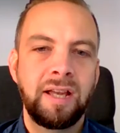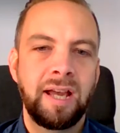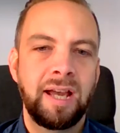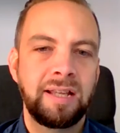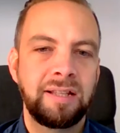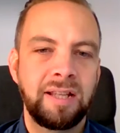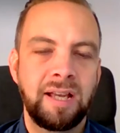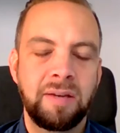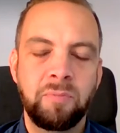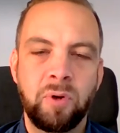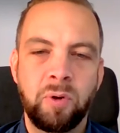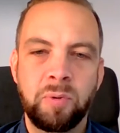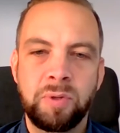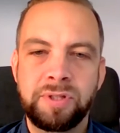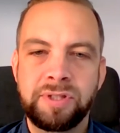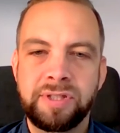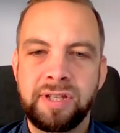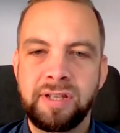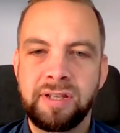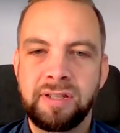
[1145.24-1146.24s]
And what
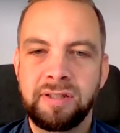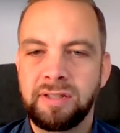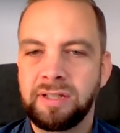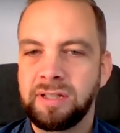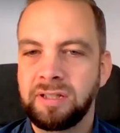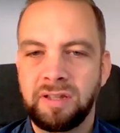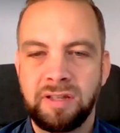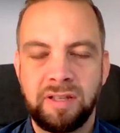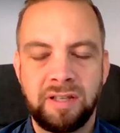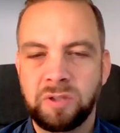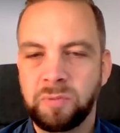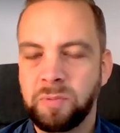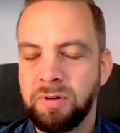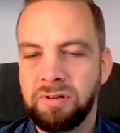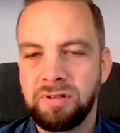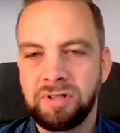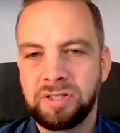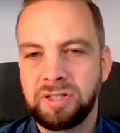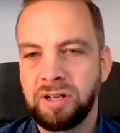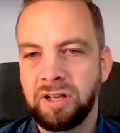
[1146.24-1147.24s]
was the
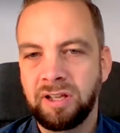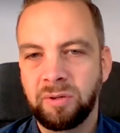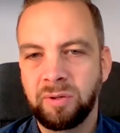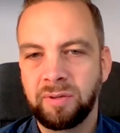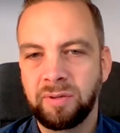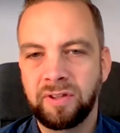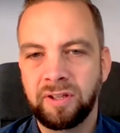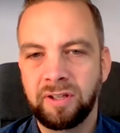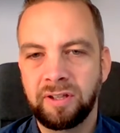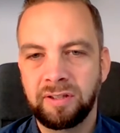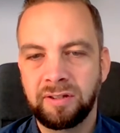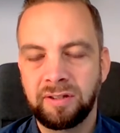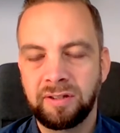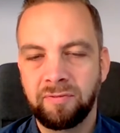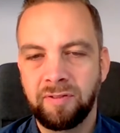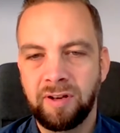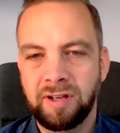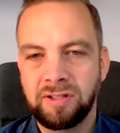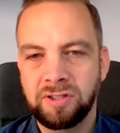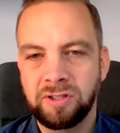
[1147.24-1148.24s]
experience like with the
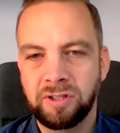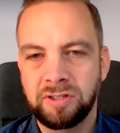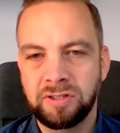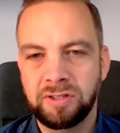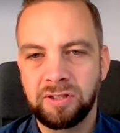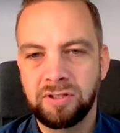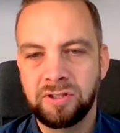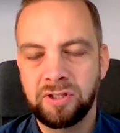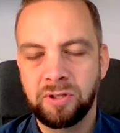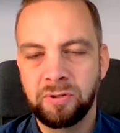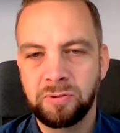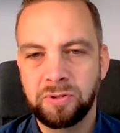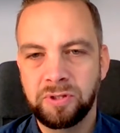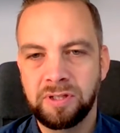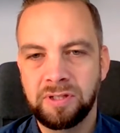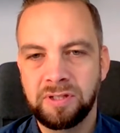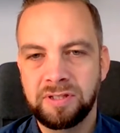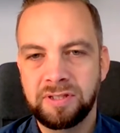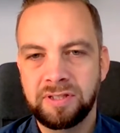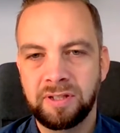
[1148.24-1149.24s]
franchise
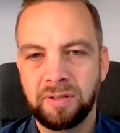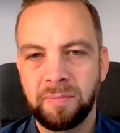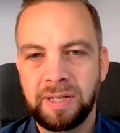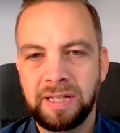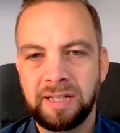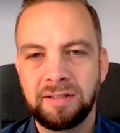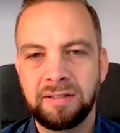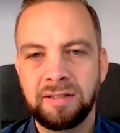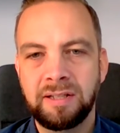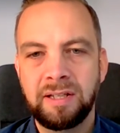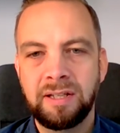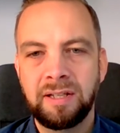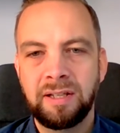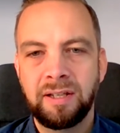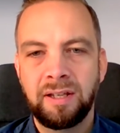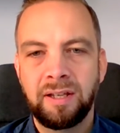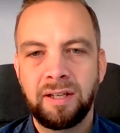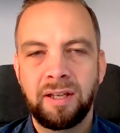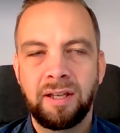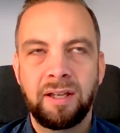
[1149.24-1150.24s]
consultants? I mean,
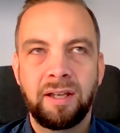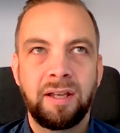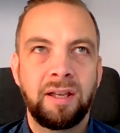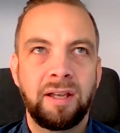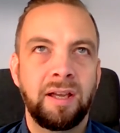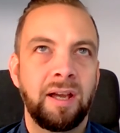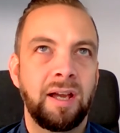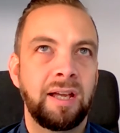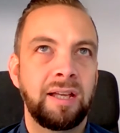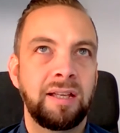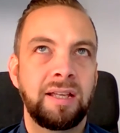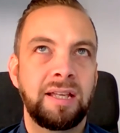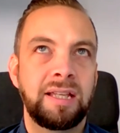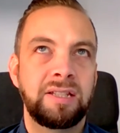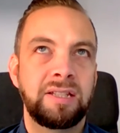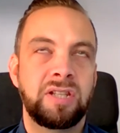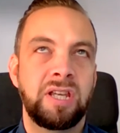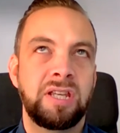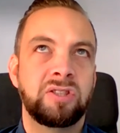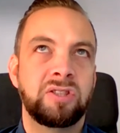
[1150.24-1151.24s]

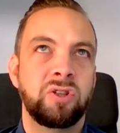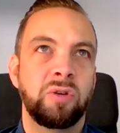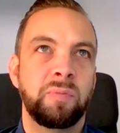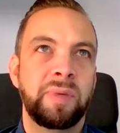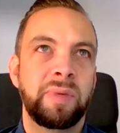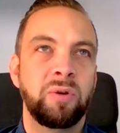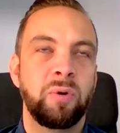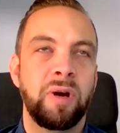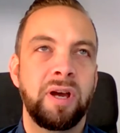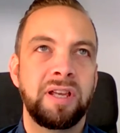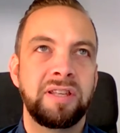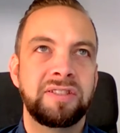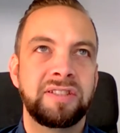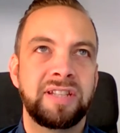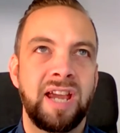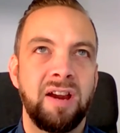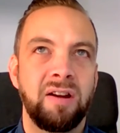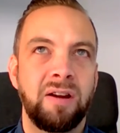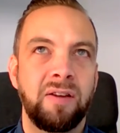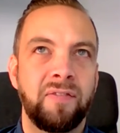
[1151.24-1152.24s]
it's got to be quite a
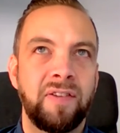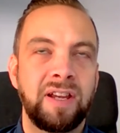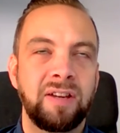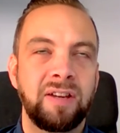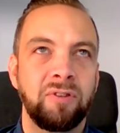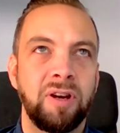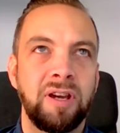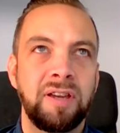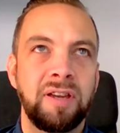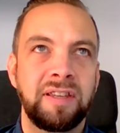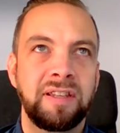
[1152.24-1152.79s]
scary thing, right?